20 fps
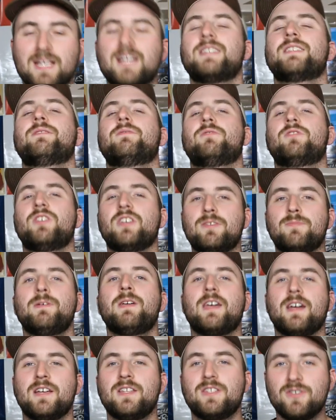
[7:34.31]
It doesn't,
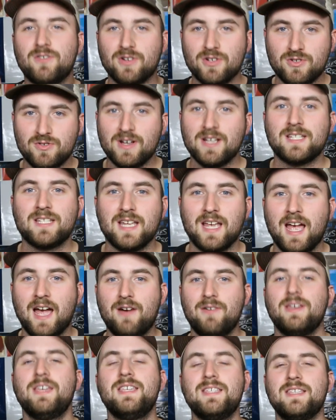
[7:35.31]
just because you're addressing
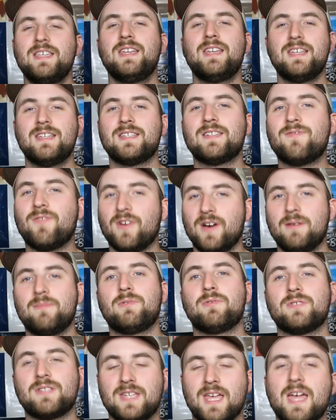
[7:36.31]
how easy it is for
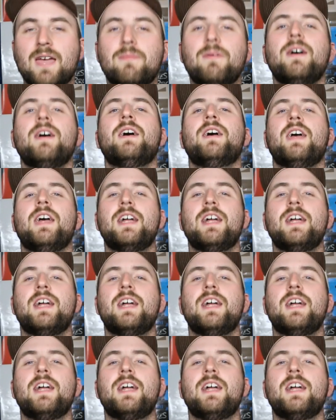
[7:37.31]
him to escape,